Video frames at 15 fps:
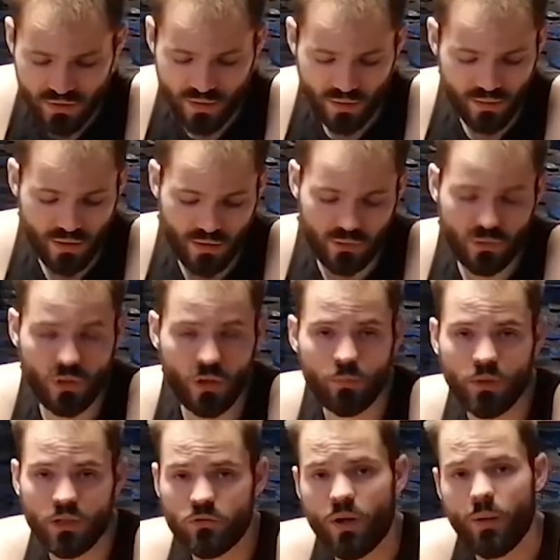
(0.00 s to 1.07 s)
done, I took out
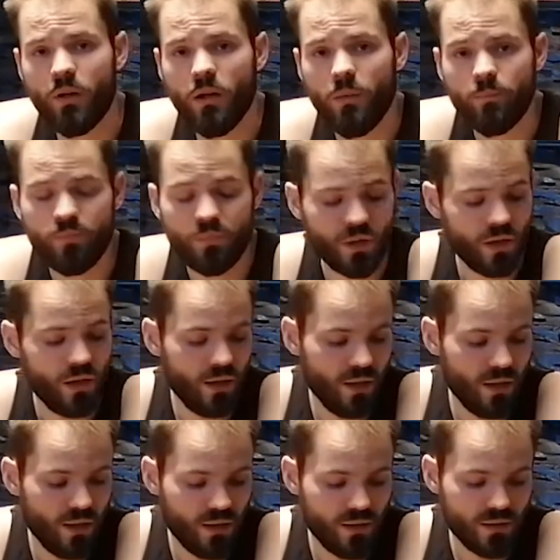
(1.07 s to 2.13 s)
my Dremel
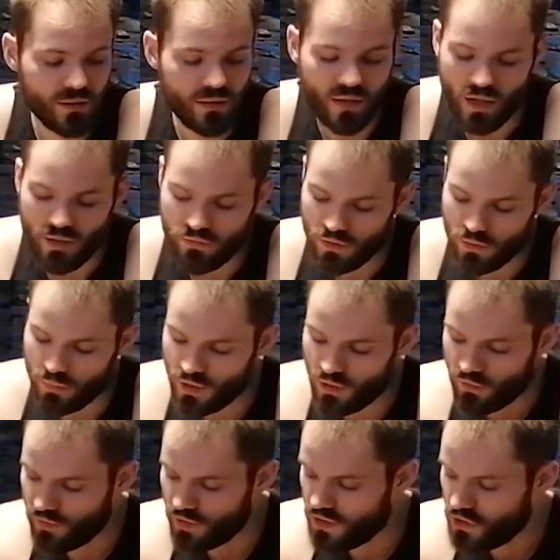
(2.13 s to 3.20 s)
and gave it a bit
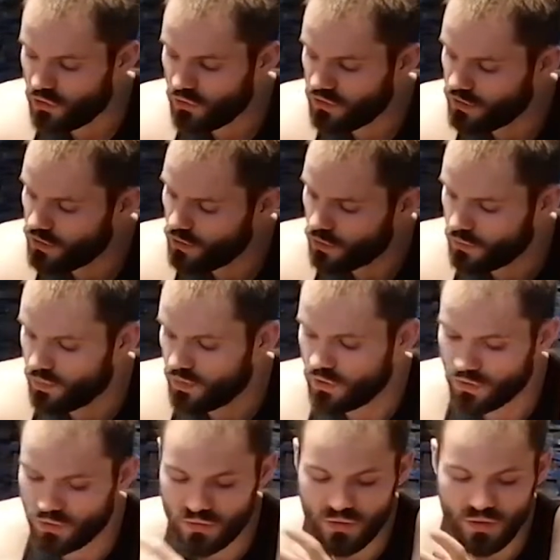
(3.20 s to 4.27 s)
of a used look,
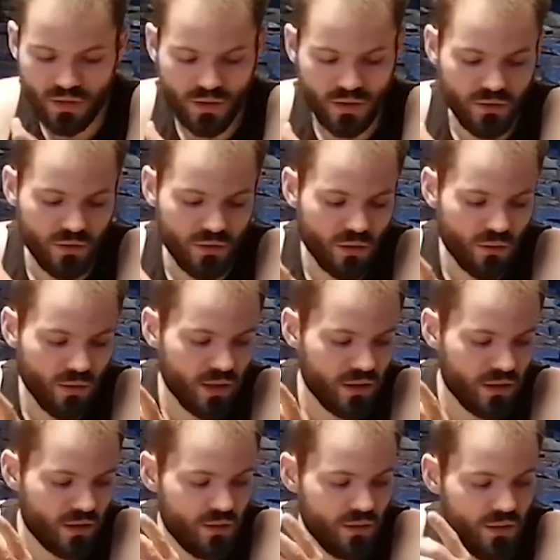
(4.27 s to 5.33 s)
because you know, like,
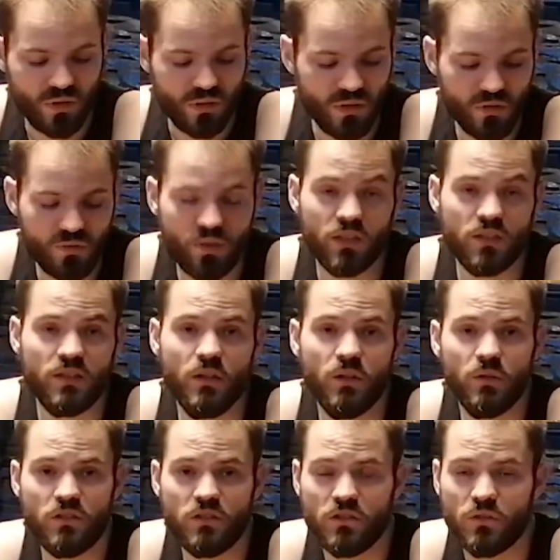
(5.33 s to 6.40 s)
this thing is
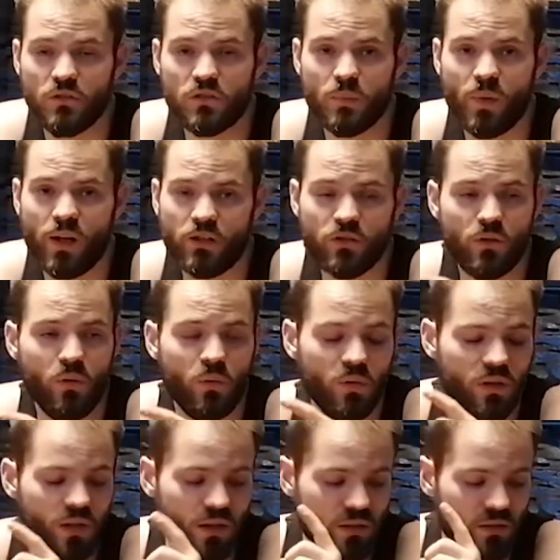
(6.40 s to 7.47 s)
used to smash all
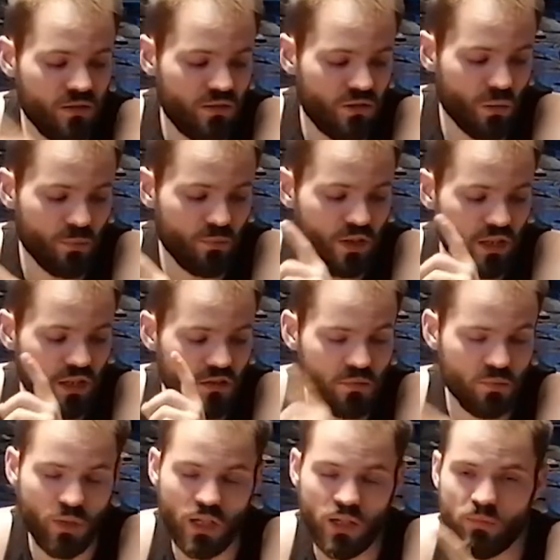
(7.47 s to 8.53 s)
kinds of zombies,
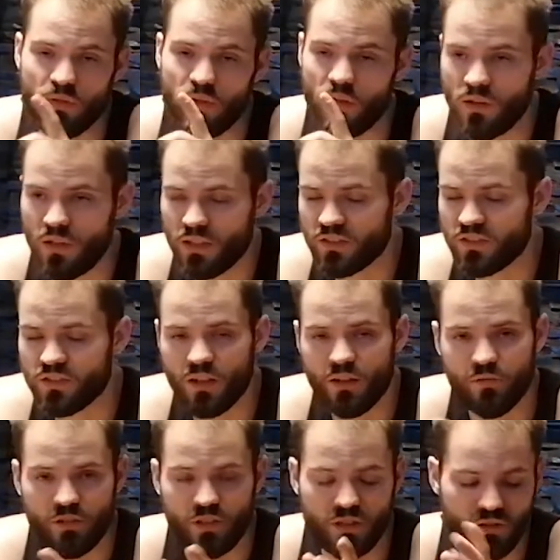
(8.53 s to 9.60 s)
people and
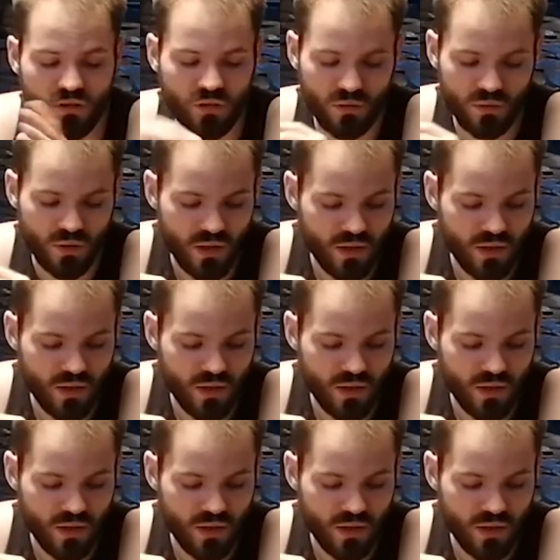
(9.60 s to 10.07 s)
stuff, and so